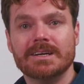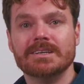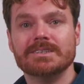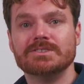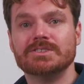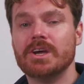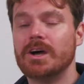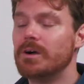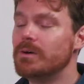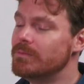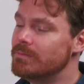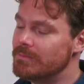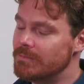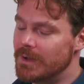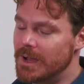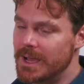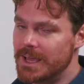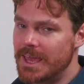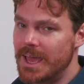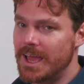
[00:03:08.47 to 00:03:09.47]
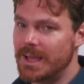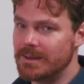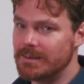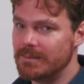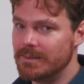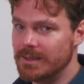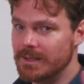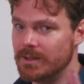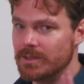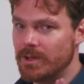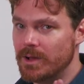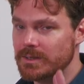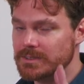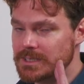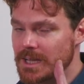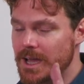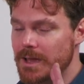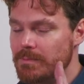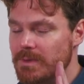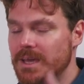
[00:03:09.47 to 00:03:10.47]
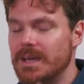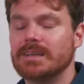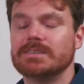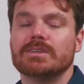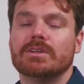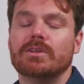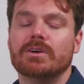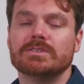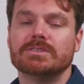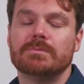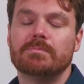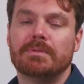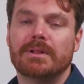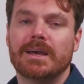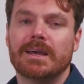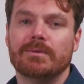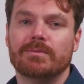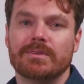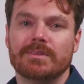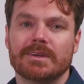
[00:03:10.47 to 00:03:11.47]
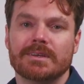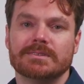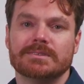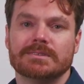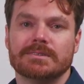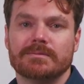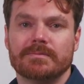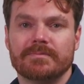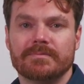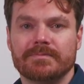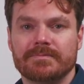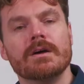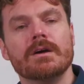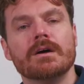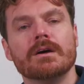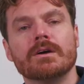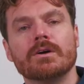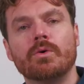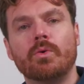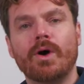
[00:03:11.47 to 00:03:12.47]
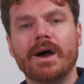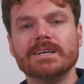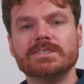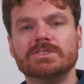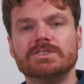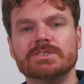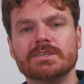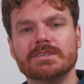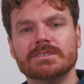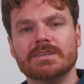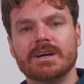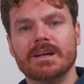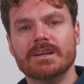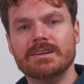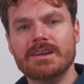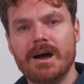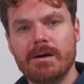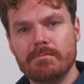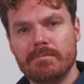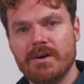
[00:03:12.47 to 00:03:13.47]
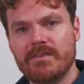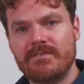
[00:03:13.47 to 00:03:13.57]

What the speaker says: So again, timing has a lot to play with it. Question number